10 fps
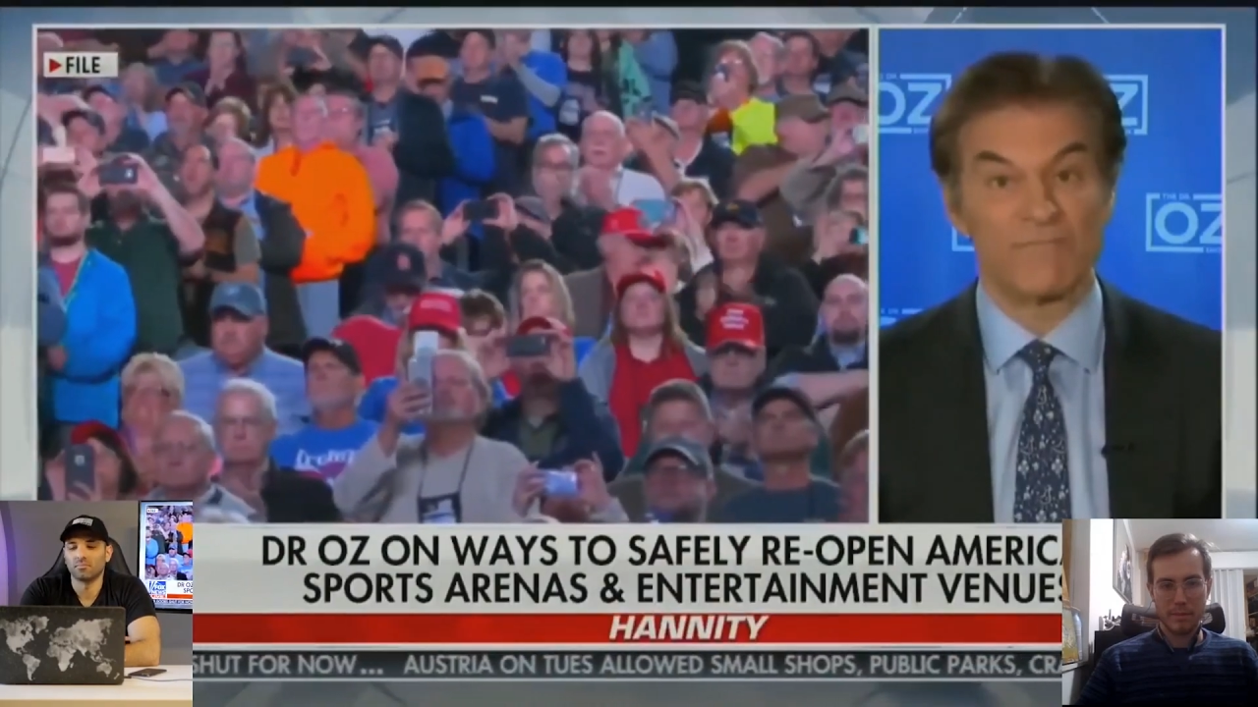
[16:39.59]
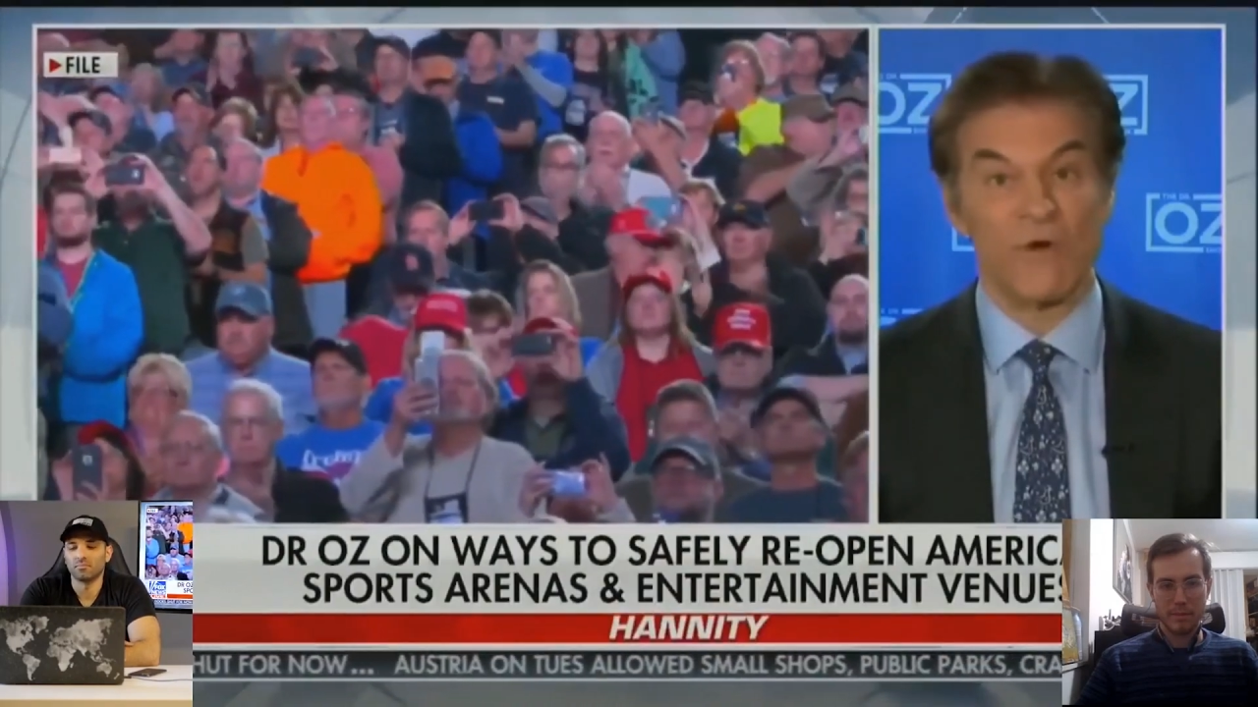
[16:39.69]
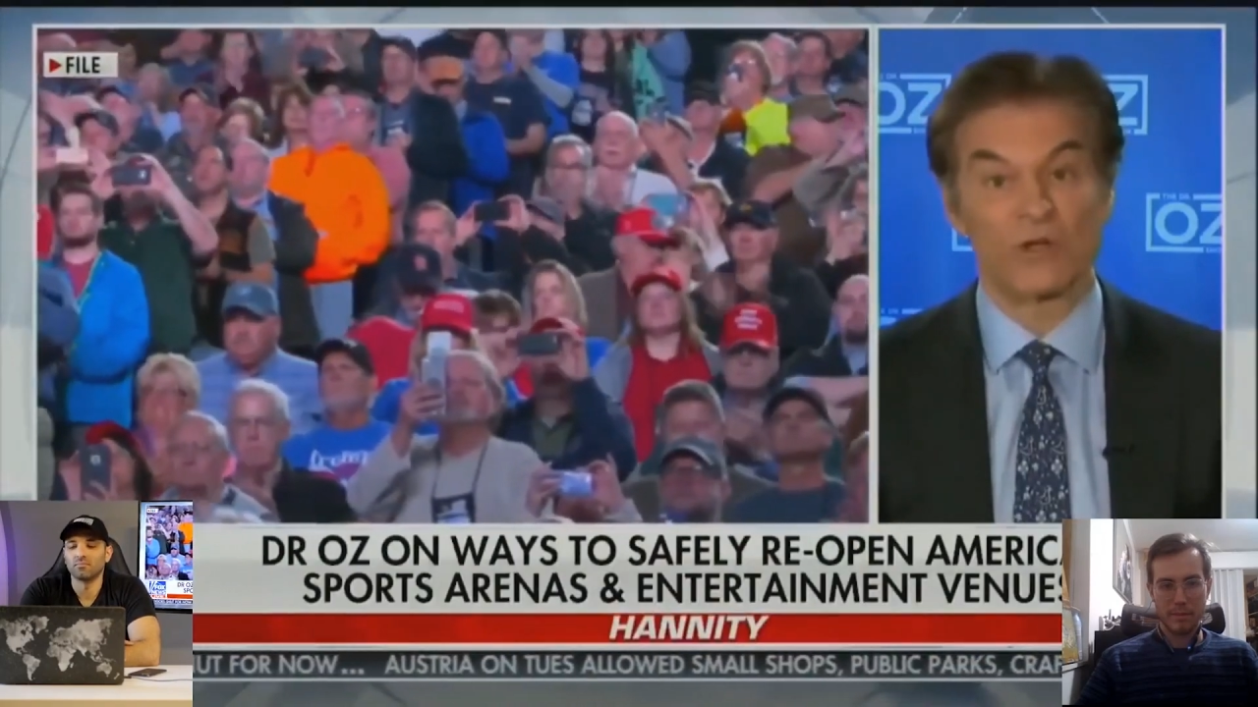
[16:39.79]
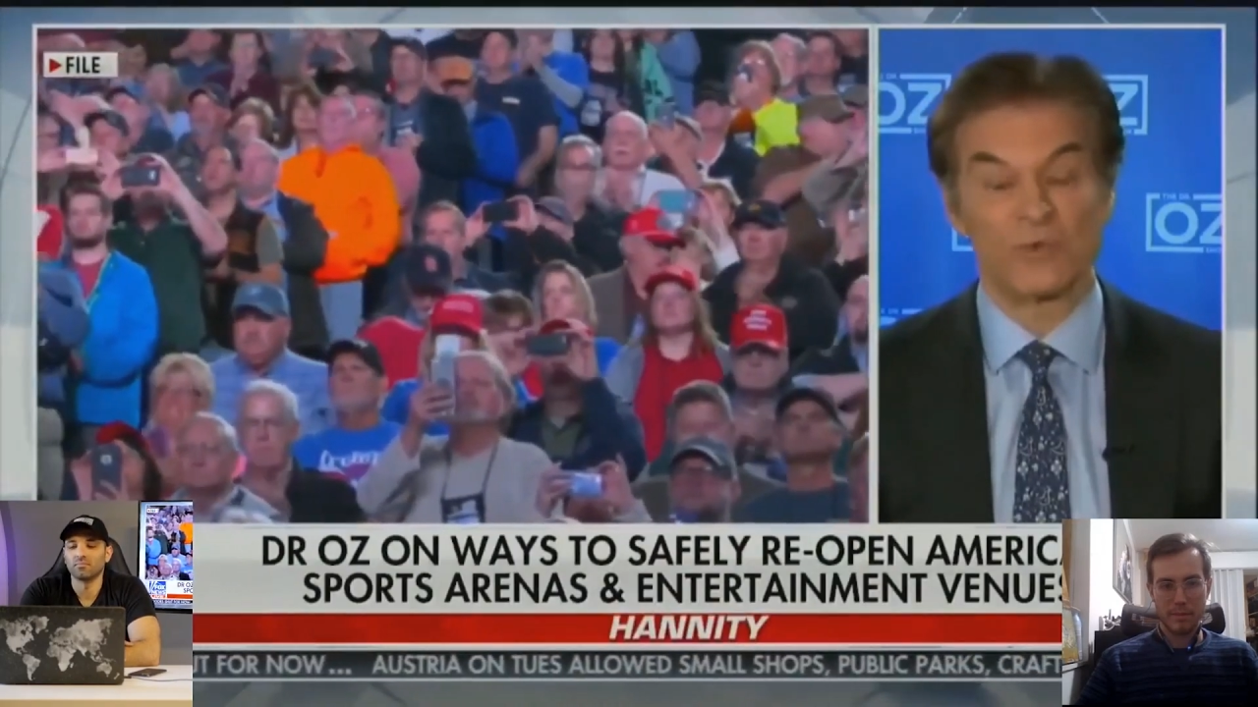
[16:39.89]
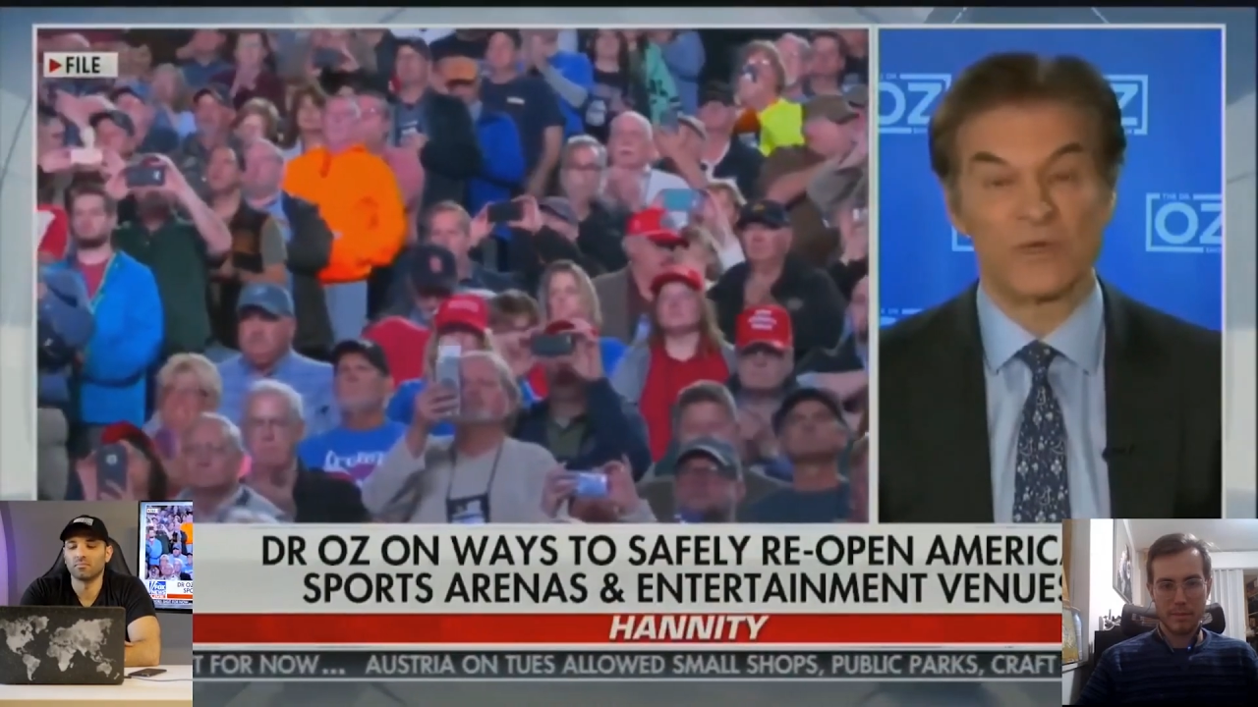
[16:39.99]

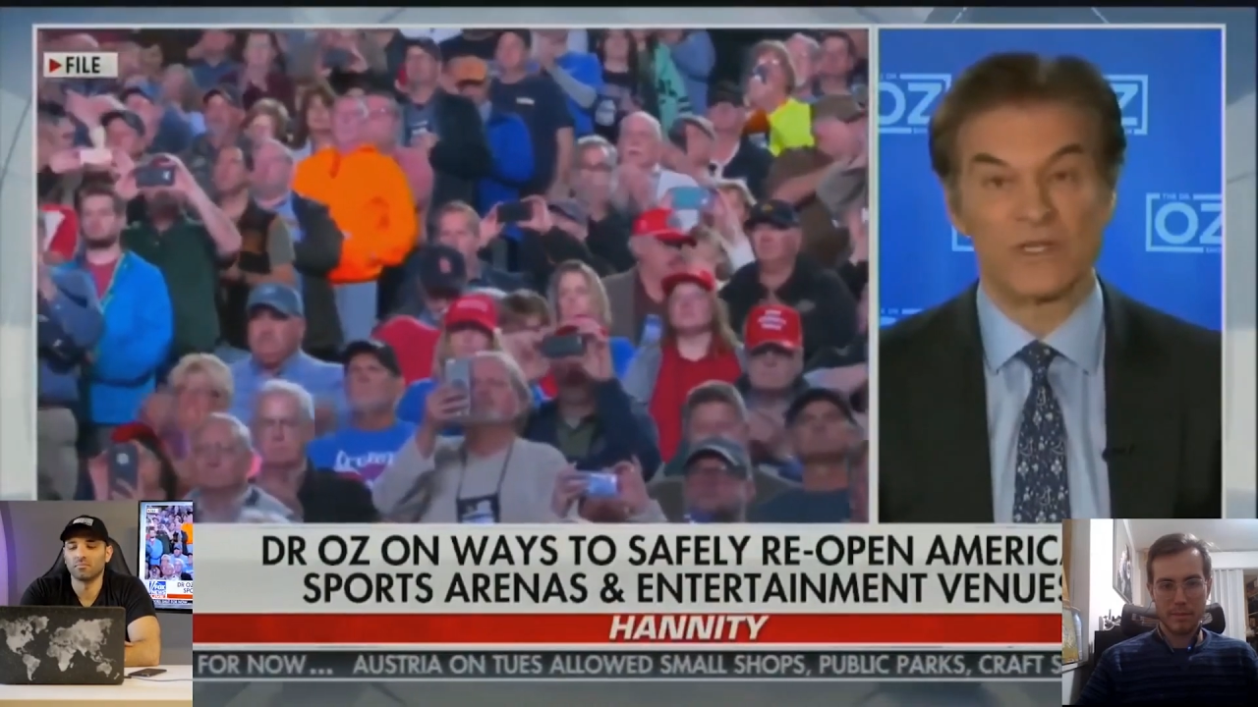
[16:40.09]
folks would